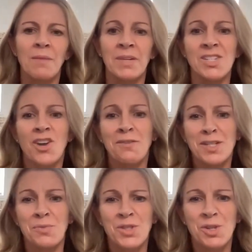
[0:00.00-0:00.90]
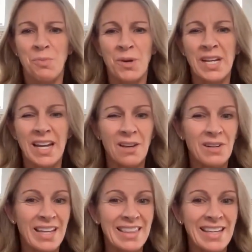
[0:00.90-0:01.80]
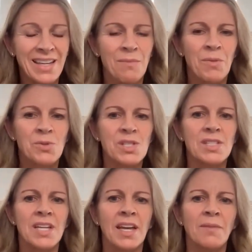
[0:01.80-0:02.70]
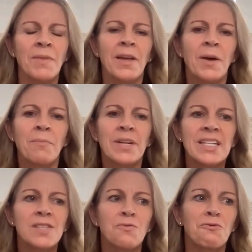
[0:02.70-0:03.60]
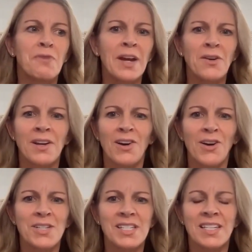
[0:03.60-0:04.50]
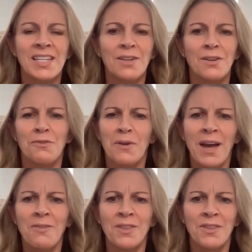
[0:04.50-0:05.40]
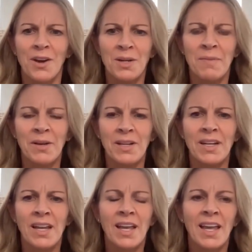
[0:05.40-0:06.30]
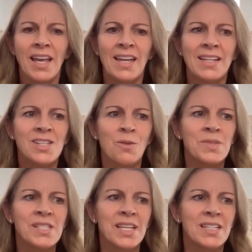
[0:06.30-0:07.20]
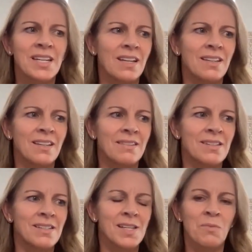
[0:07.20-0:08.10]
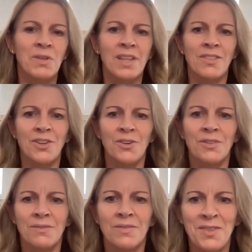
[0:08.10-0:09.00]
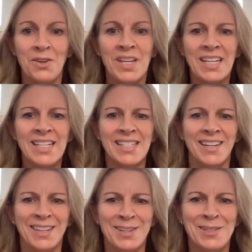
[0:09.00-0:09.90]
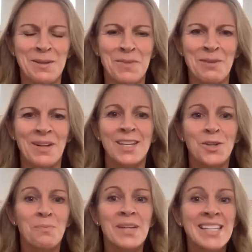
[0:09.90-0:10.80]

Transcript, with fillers: I mean, it's obvious once you point it out, I think most of the time, but it's very hard to hear if you haven't thought about it. And it's almost like telling someone that their that their kid is ugly or something. It's like your